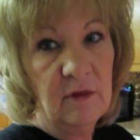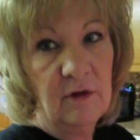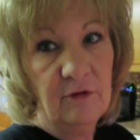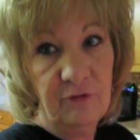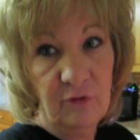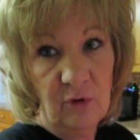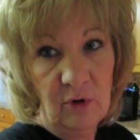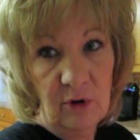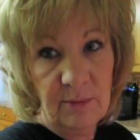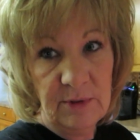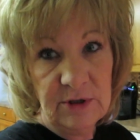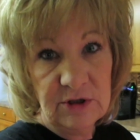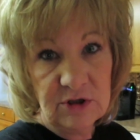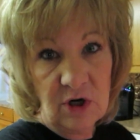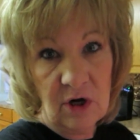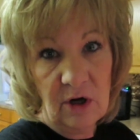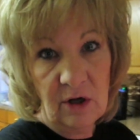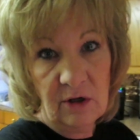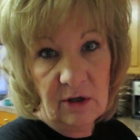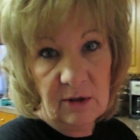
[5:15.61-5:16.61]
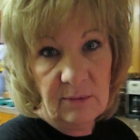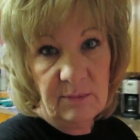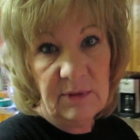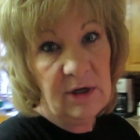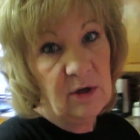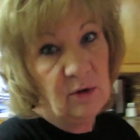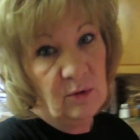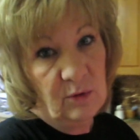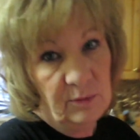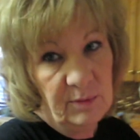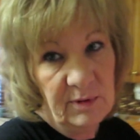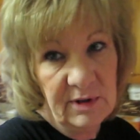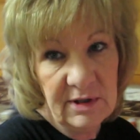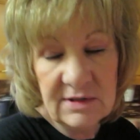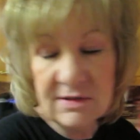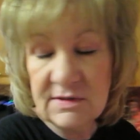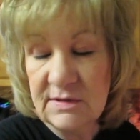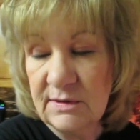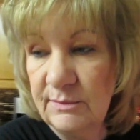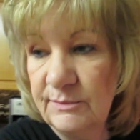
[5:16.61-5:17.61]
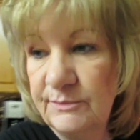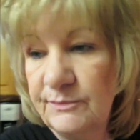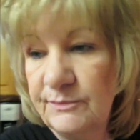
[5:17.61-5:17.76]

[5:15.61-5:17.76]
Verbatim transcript: The foreman's calling me. Hold please.